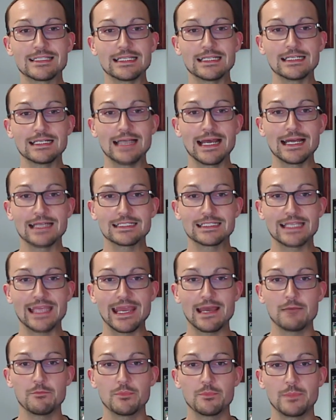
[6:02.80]
at
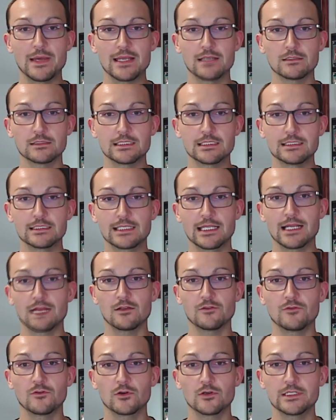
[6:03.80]
Camp Pendleton,
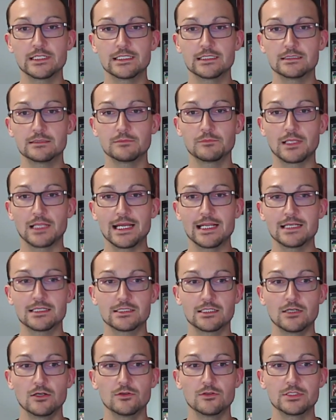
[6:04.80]
California, and planned to
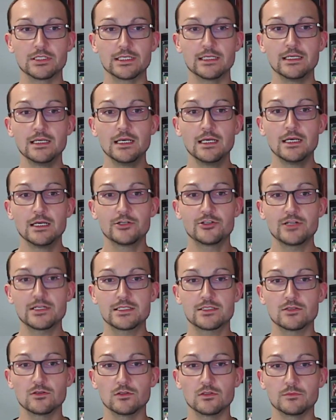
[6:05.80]
go to trade
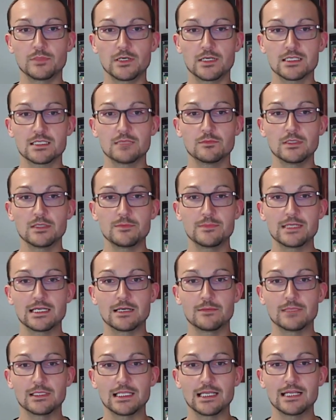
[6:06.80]
school and possibly
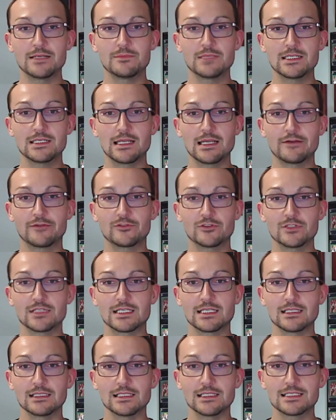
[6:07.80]
become a lineman after
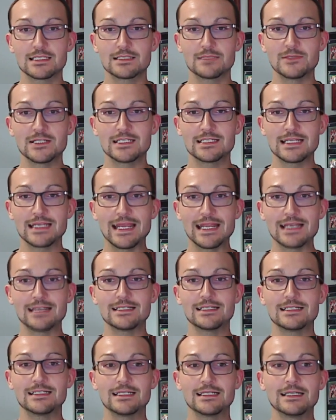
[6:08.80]
his enlistment
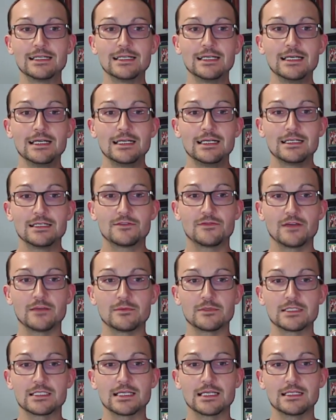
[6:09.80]
ended, his
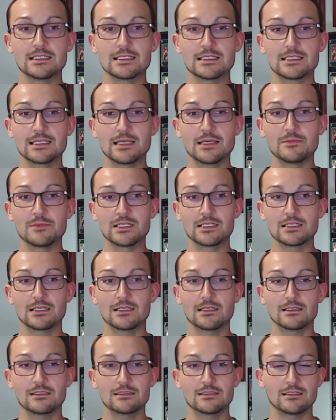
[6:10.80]
family said in a statement.
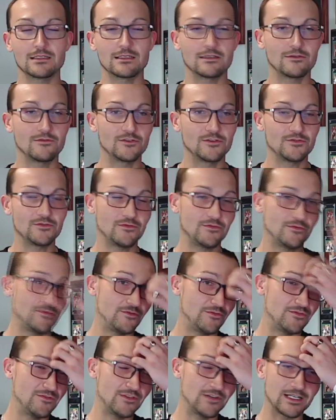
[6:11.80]
Ugh, oh, for
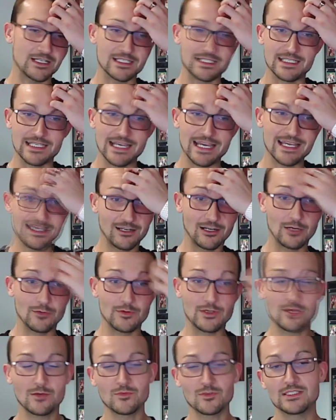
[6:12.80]
fuck's sake. Are
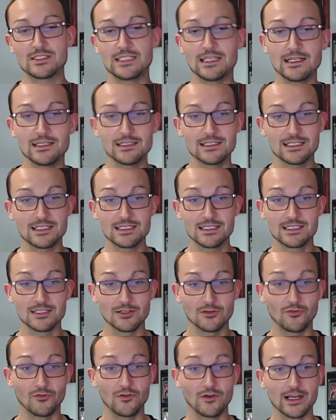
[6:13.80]
we almost done? This is
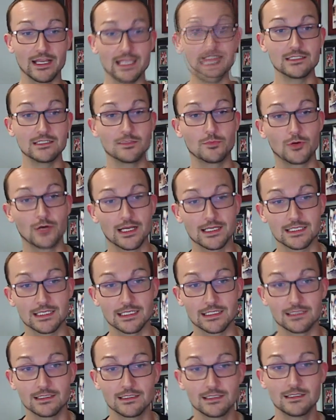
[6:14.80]
so fucking
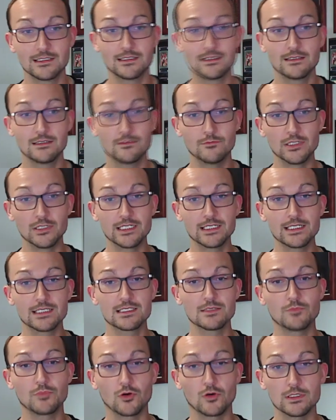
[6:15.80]
depressing. But it is
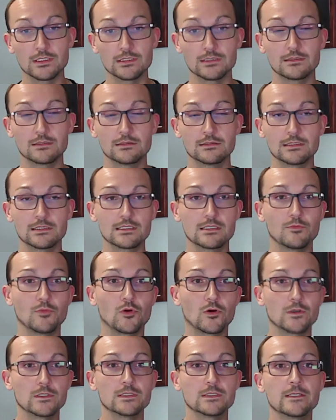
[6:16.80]
important. It is
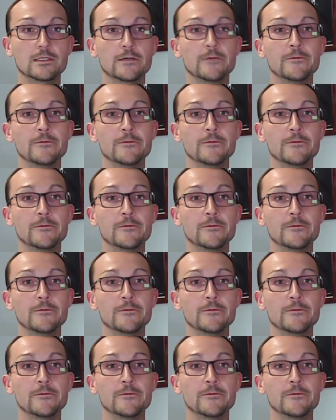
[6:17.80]
important.